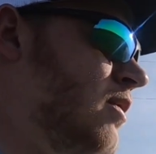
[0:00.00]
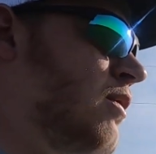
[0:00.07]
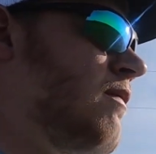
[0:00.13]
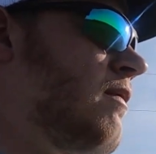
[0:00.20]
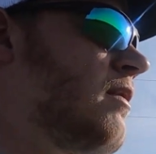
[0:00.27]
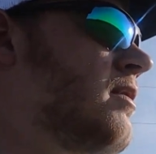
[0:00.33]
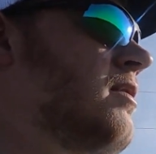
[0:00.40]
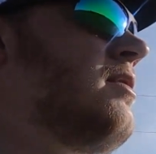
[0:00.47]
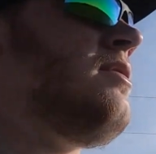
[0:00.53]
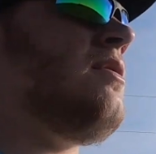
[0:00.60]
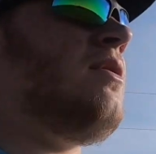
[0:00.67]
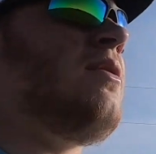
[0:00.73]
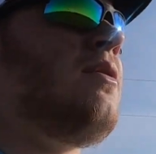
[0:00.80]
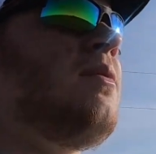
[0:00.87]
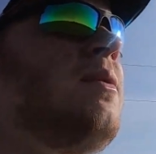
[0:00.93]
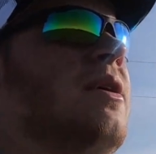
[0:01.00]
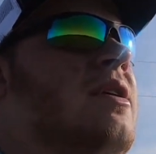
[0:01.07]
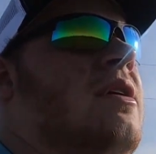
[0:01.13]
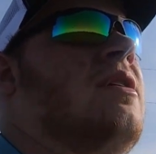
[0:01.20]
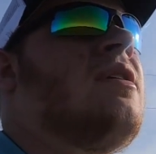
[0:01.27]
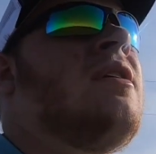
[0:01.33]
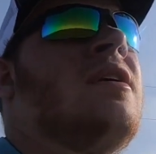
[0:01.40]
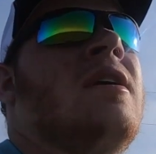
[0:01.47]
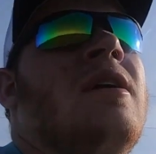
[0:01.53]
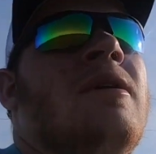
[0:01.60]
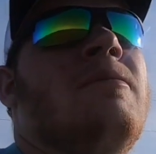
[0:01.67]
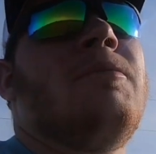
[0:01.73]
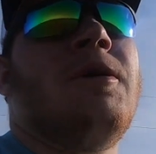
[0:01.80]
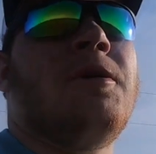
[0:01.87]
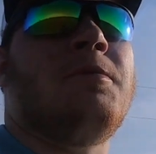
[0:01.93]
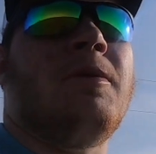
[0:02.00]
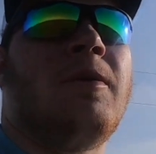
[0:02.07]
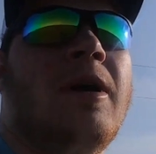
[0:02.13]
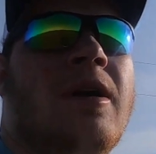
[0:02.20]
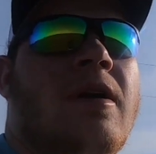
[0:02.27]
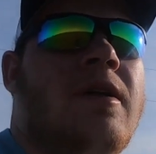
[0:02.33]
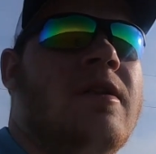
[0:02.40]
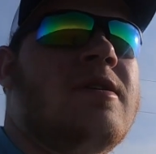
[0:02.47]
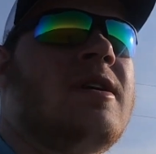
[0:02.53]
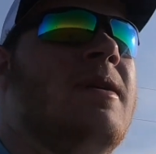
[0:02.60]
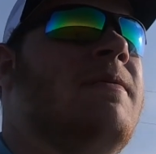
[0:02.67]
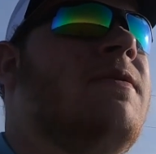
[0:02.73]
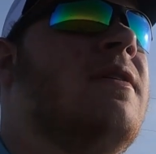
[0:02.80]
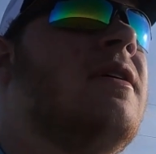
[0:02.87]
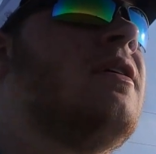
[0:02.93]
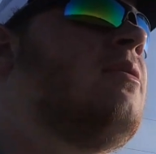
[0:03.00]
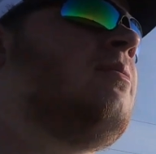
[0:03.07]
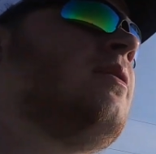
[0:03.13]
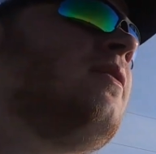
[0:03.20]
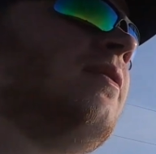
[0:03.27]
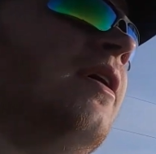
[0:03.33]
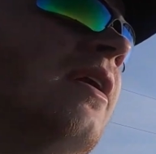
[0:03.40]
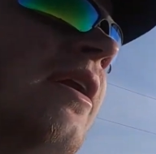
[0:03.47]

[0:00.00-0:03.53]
over so we can both be raking on the same field. But right